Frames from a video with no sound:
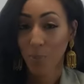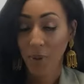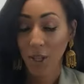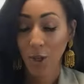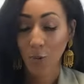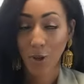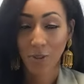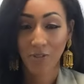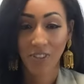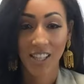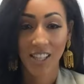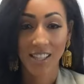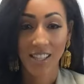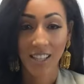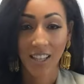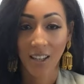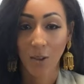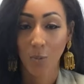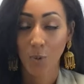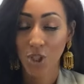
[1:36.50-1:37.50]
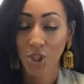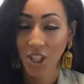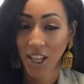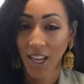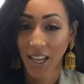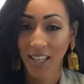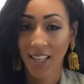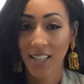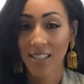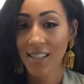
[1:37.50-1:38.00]
B1 visa, which
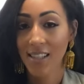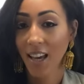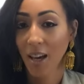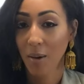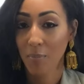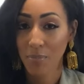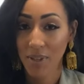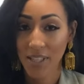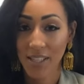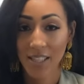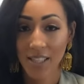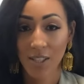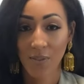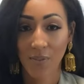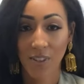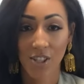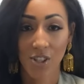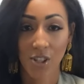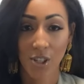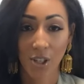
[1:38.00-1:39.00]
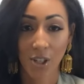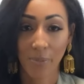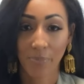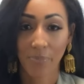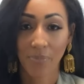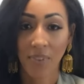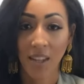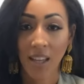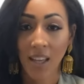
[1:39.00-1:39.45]
again is that business visitor,